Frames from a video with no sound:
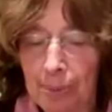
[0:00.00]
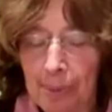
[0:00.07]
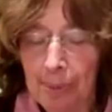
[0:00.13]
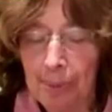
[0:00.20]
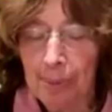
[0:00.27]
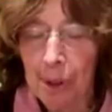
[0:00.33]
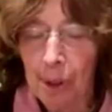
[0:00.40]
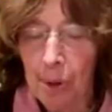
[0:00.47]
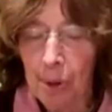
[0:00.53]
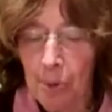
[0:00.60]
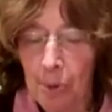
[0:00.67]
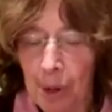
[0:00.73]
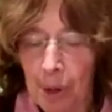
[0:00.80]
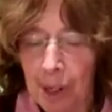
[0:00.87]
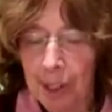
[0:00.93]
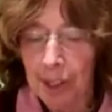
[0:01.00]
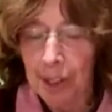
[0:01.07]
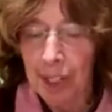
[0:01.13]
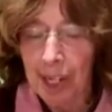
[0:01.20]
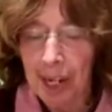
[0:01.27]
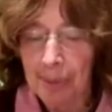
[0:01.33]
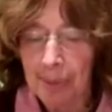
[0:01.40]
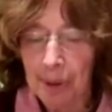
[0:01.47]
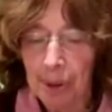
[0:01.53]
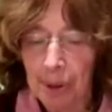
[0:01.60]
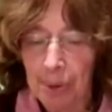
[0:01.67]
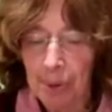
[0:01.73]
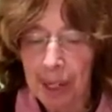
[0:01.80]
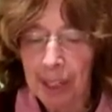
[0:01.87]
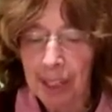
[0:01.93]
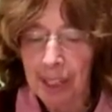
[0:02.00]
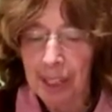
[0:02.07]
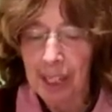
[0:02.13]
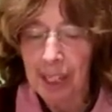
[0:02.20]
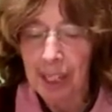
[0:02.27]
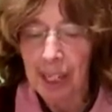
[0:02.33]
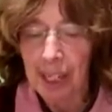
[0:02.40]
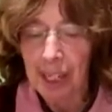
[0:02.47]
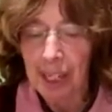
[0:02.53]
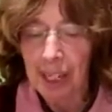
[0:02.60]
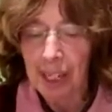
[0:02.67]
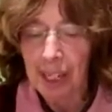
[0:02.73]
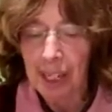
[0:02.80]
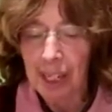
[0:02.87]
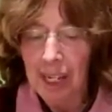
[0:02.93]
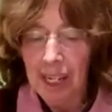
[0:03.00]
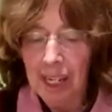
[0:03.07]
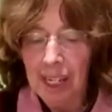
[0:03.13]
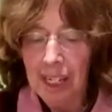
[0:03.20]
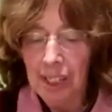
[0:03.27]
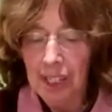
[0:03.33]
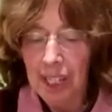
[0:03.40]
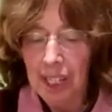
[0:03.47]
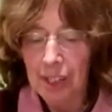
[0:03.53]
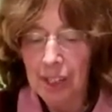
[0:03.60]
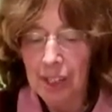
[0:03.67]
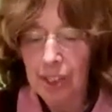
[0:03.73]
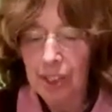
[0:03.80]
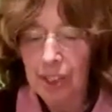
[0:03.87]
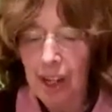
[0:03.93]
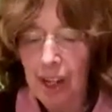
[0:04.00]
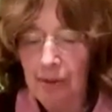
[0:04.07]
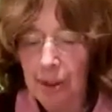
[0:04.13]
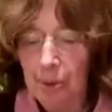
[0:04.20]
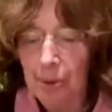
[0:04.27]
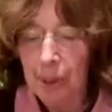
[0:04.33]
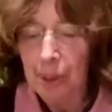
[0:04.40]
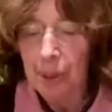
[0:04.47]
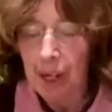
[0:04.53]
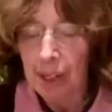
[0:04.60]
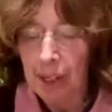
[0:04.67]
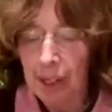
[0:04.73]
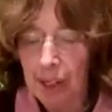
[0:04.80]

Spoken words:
book 1, chapter 20, it says David was hunted by